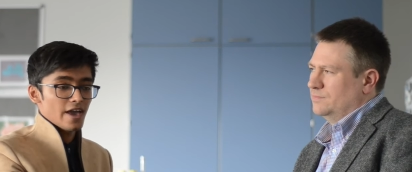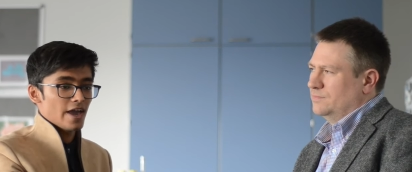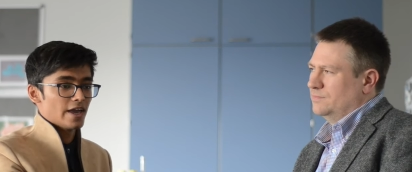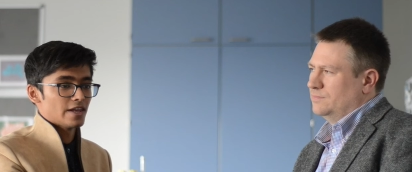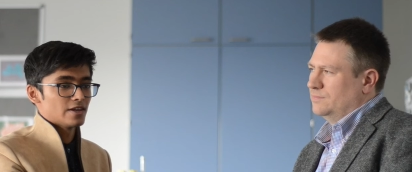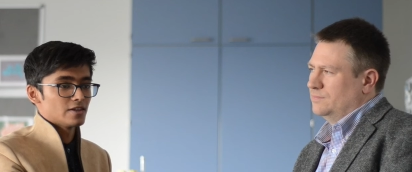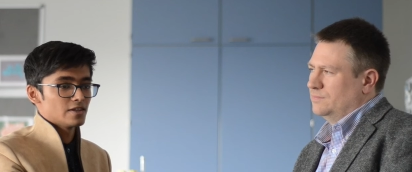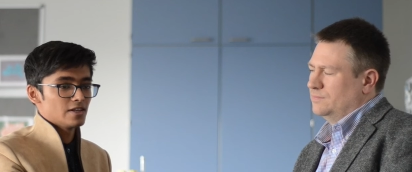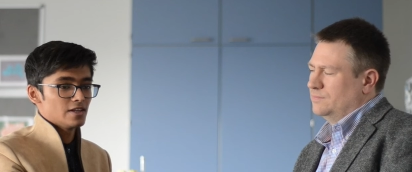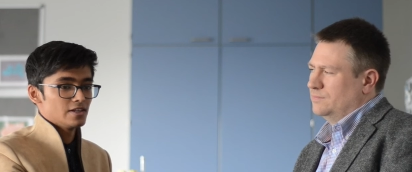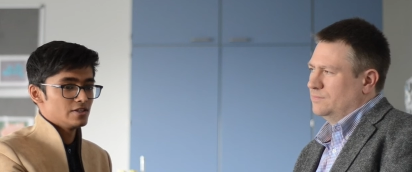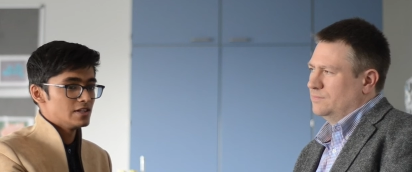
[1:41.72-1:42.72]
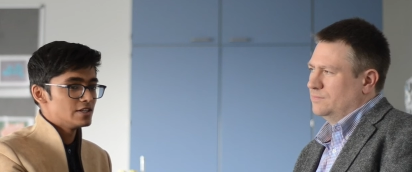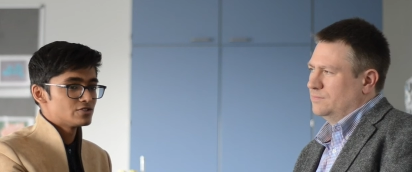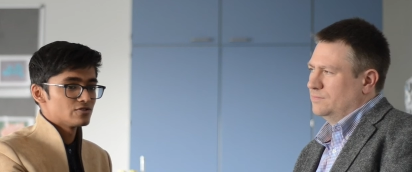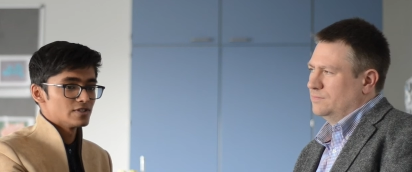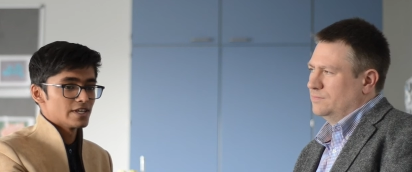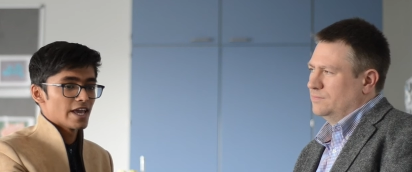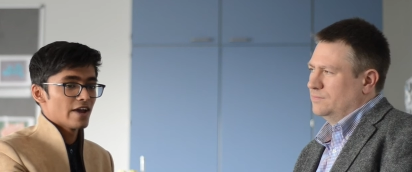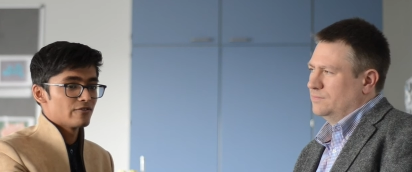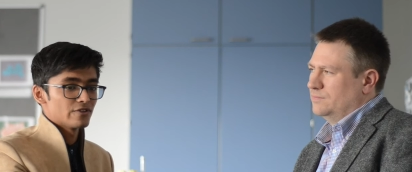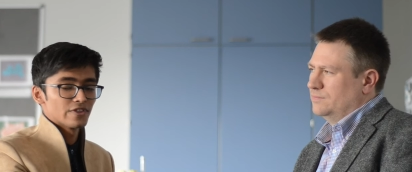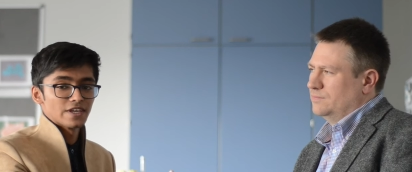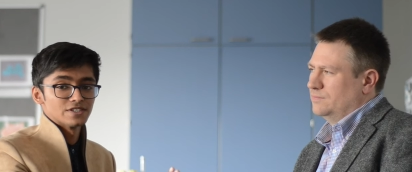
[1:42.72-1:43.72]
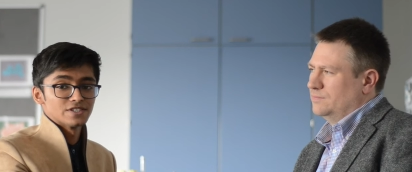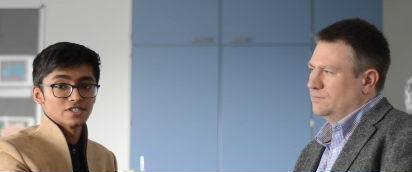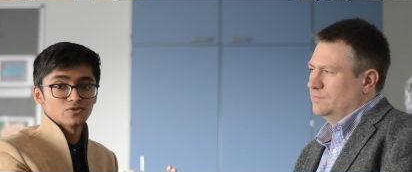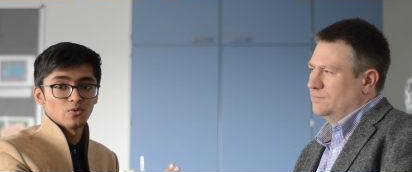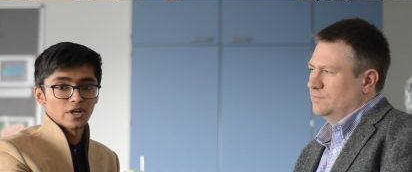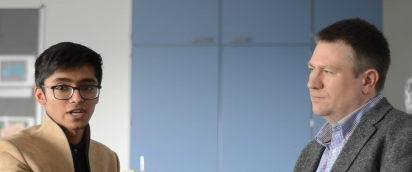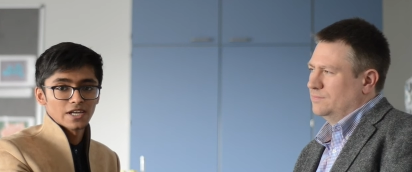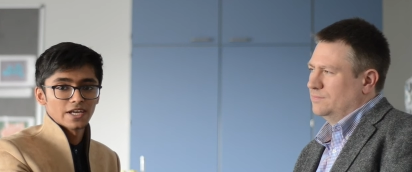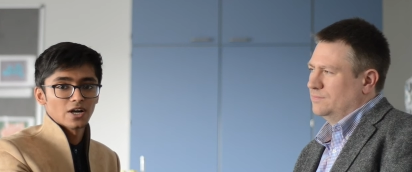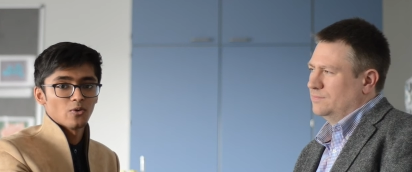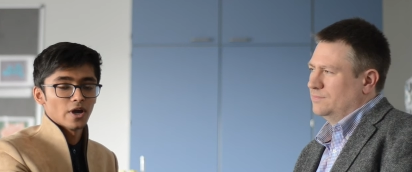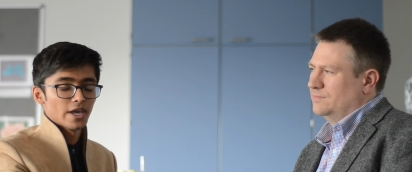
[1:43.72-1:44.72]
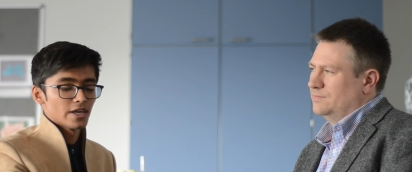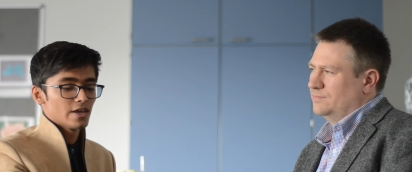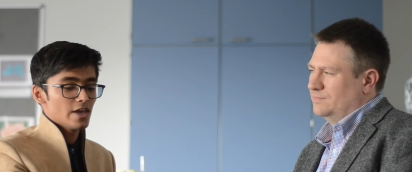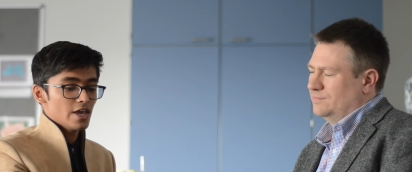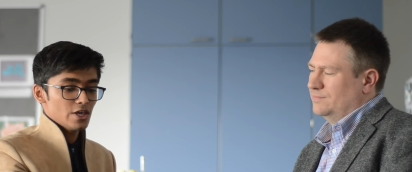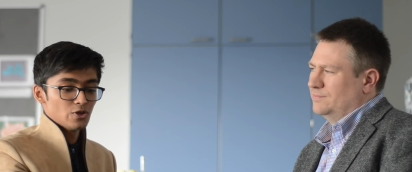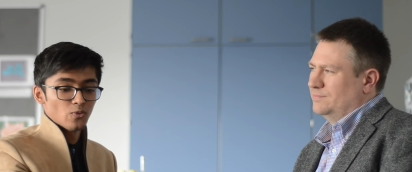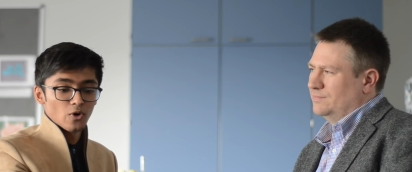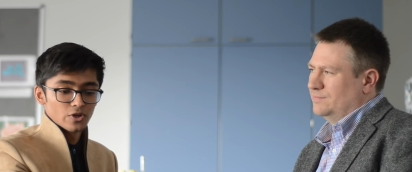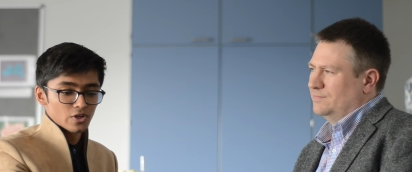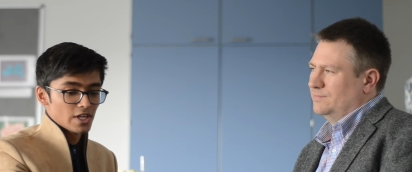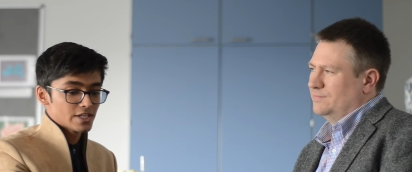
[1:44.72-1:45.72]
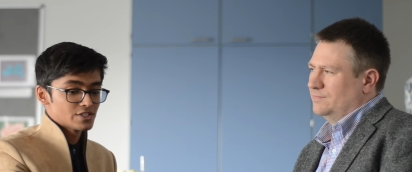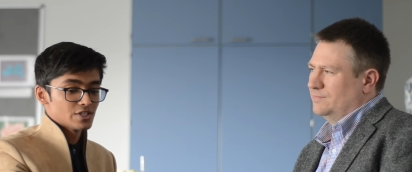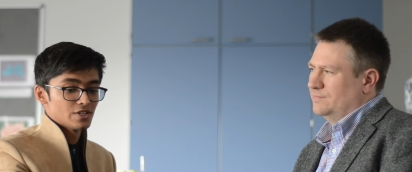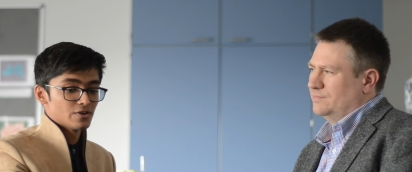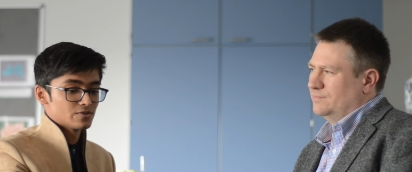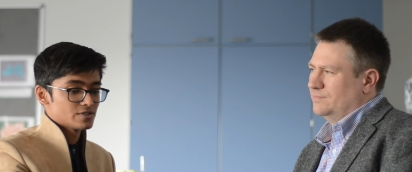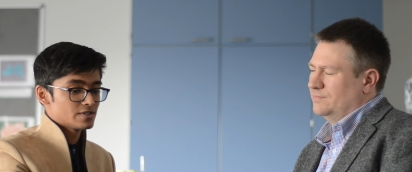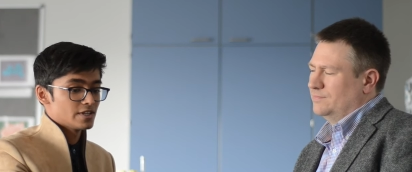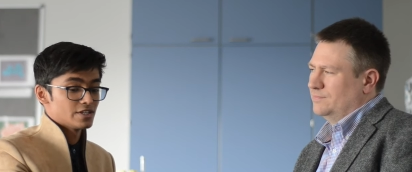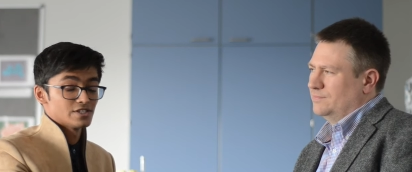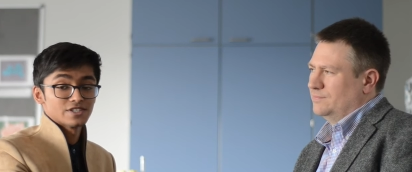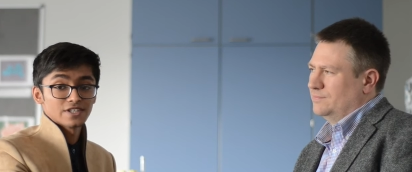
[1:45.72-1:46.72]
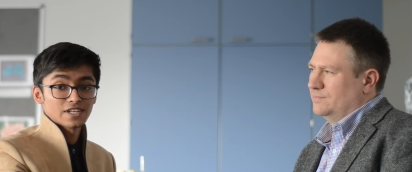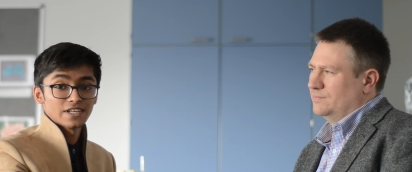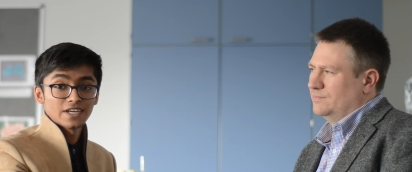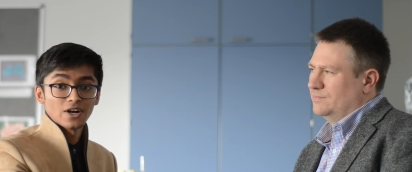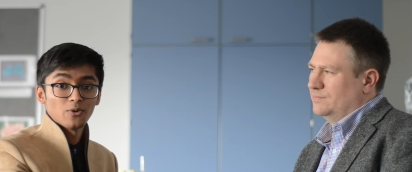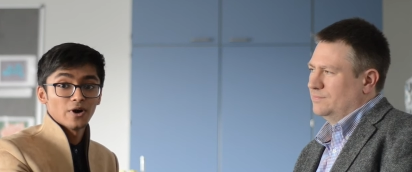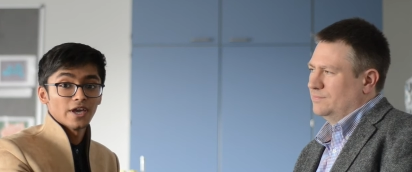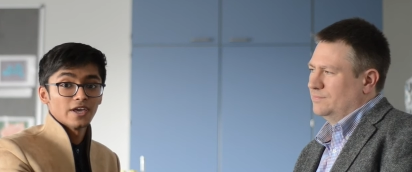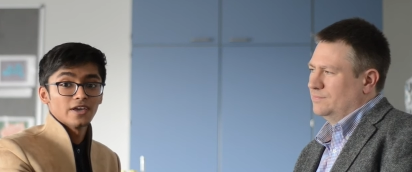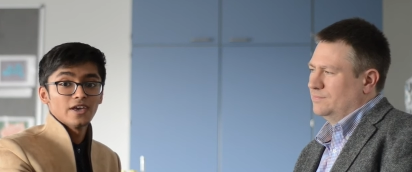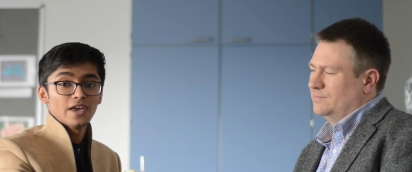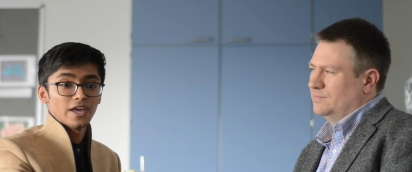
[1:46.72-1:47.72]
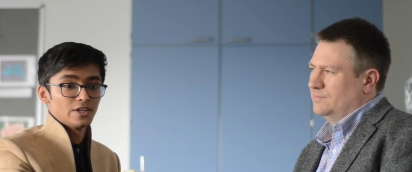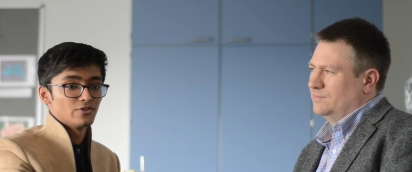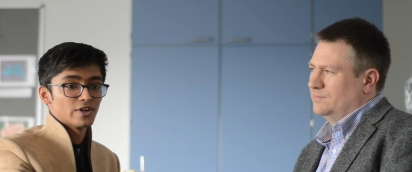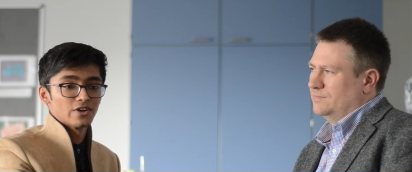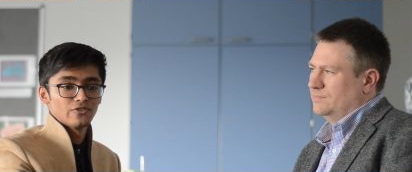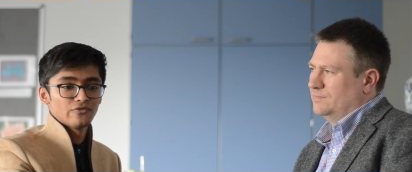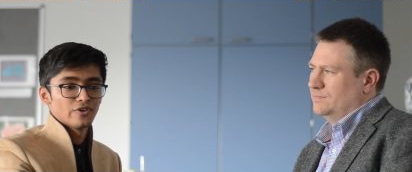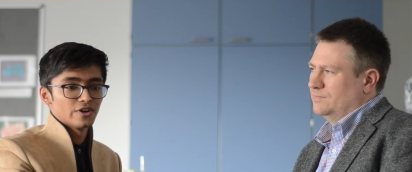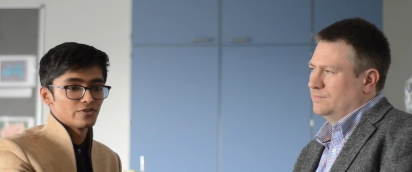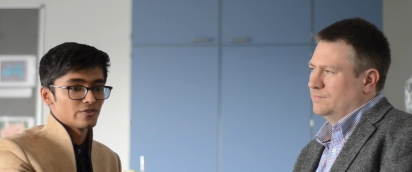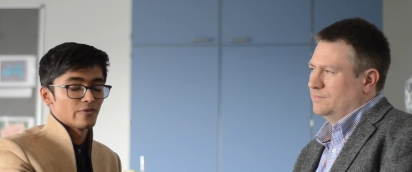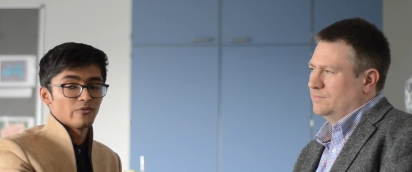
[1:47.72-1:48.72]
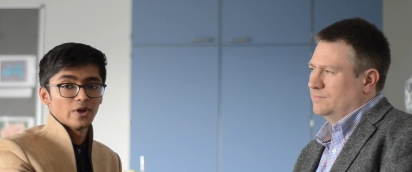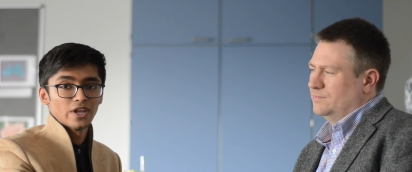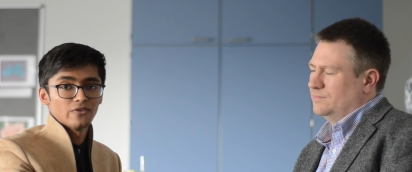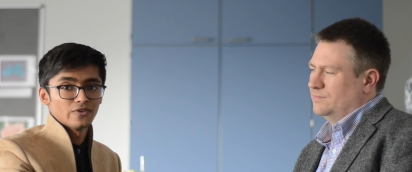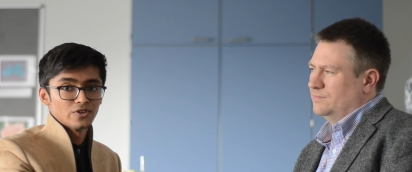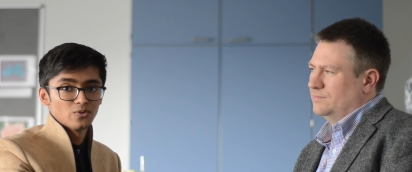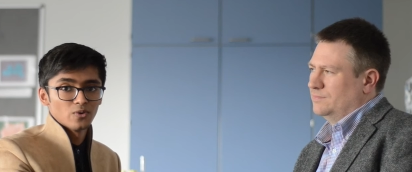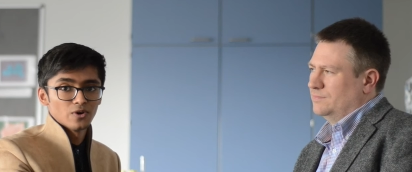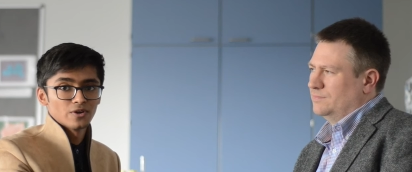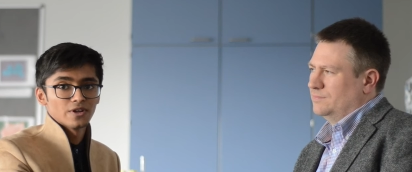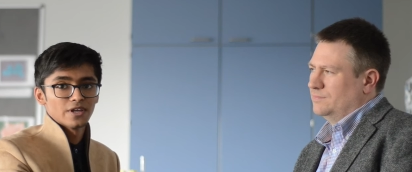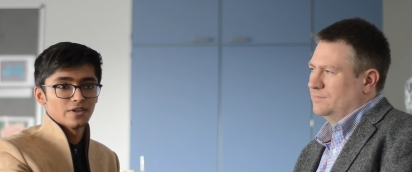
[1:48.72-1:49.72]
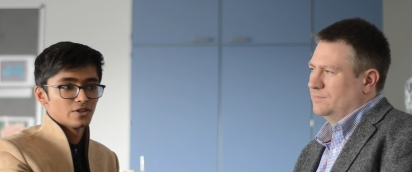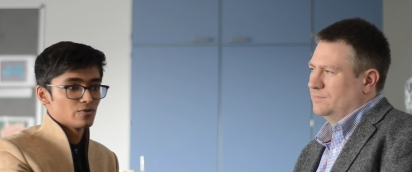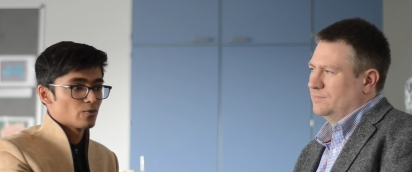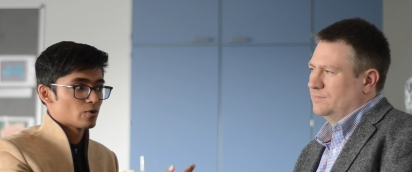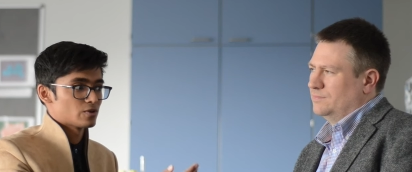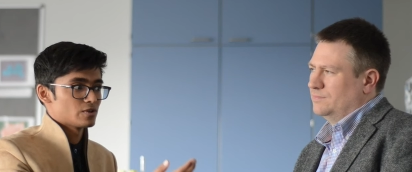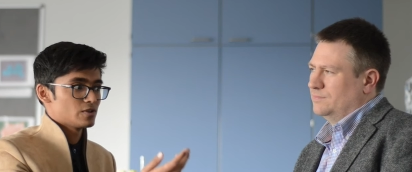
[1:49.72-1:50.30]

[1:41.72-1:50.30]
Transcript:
Speaker 1: and literally everything is just one click away. You want your lecture notes, they're just a click away, and you can refer to them whenever you want. And you want